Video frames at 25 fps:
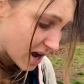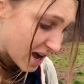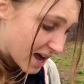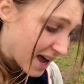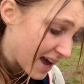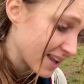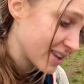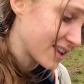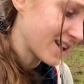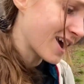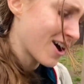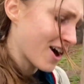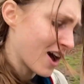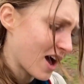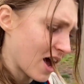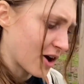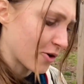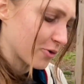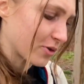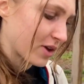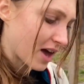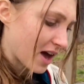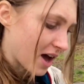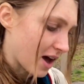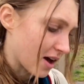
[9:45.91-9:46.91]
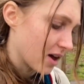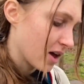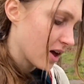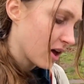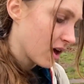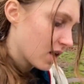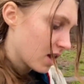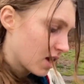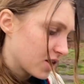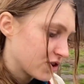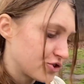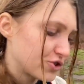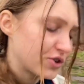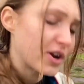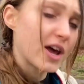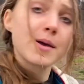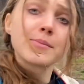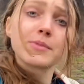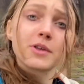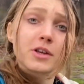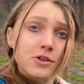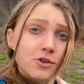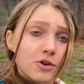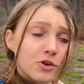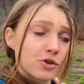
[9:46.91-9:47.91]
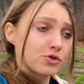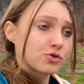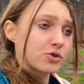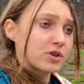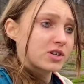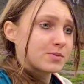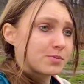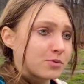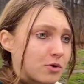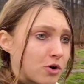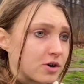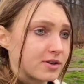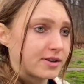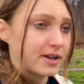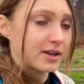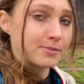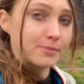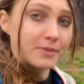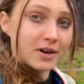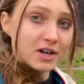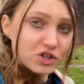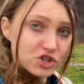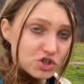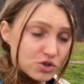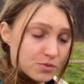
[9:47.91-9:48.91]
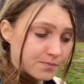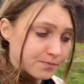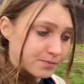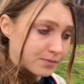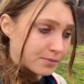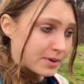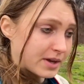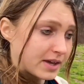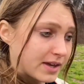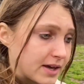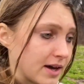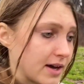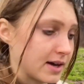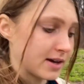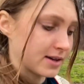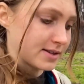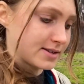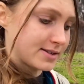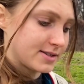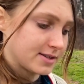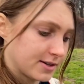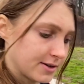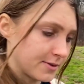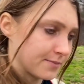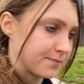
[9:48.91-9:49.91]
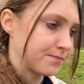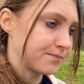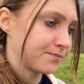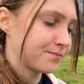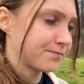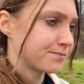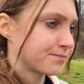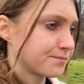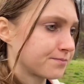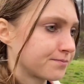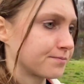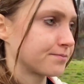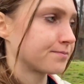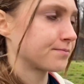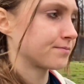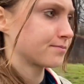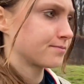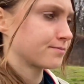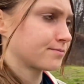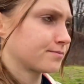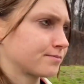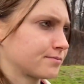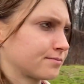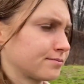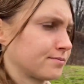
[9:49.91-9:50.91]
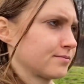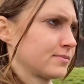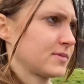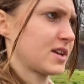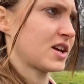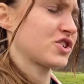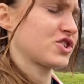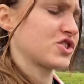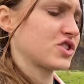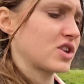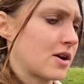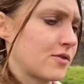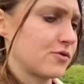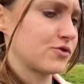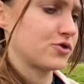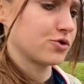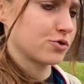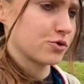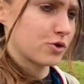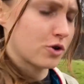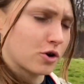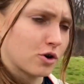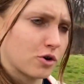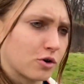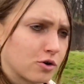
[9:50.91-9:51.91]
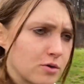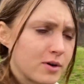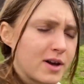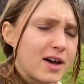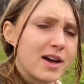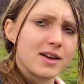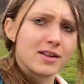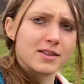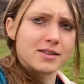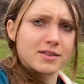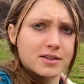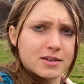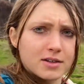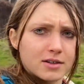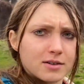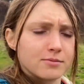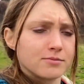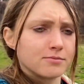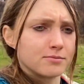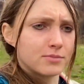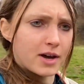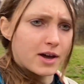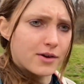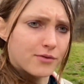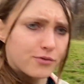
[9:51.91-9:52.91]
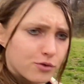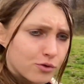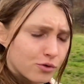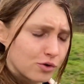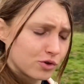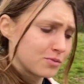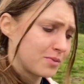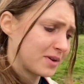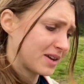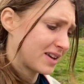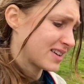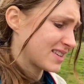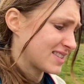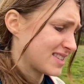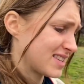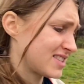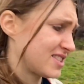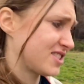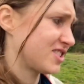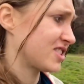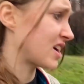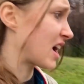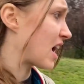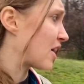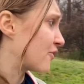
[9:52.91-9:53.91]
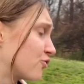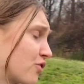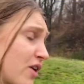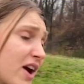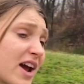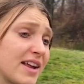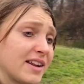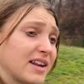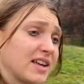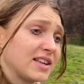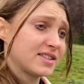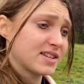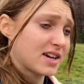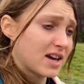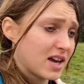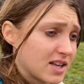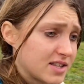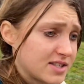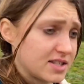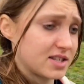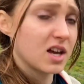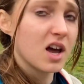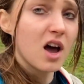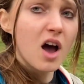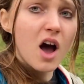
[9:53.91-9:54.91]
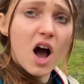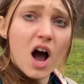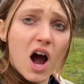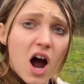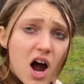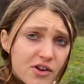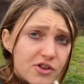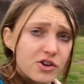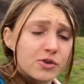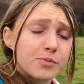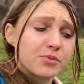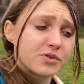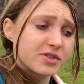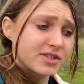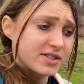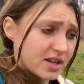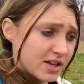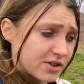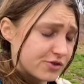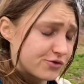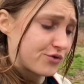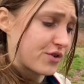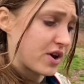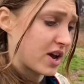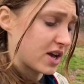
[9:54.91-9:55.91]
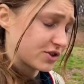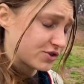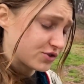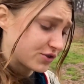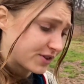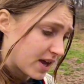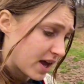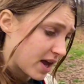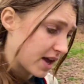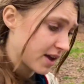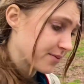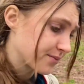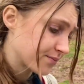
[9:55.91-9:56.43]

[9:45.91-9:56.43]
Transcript: And yeah, oh yeah, today I'm not going to explore that much because I just have to go and buy food because it's a rainy day. It's 100% rain today.